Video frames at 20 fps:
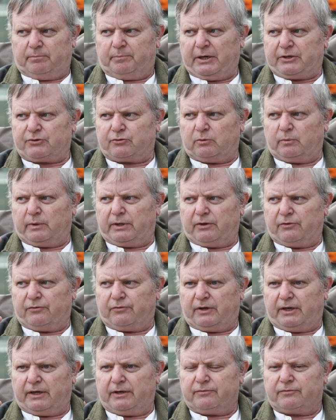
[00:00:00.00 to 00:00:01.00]
petrol
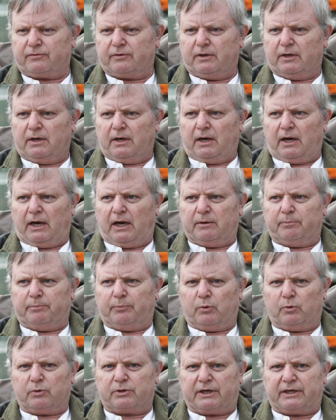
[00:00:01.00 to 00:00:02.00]
105 and
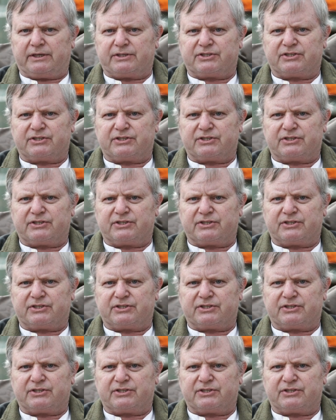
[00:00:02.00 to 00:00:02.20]
bought a